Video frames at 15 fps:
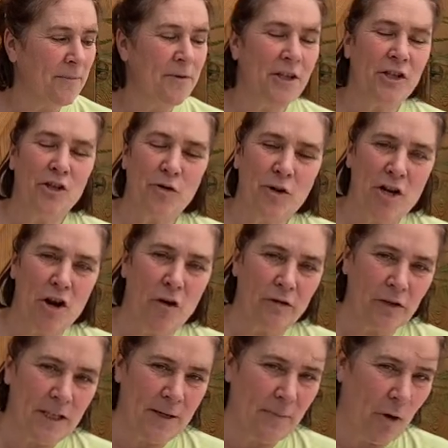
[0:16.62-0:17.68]
to do in
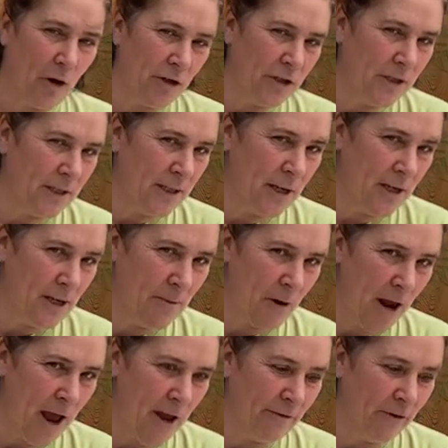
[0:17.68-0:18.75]
novelty pots that you
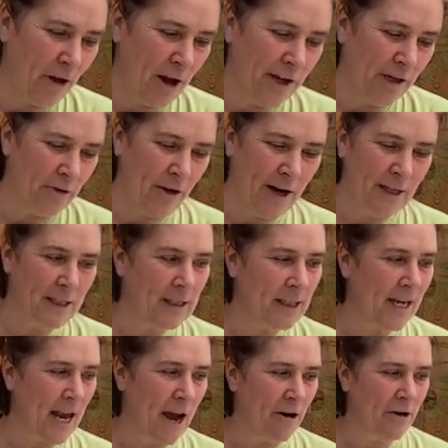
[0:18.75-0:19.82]
might have lying around, little
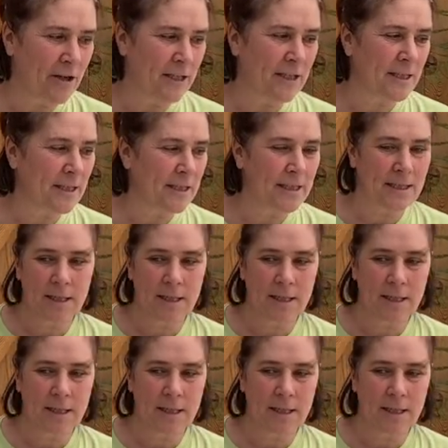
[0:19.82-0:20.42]
characters,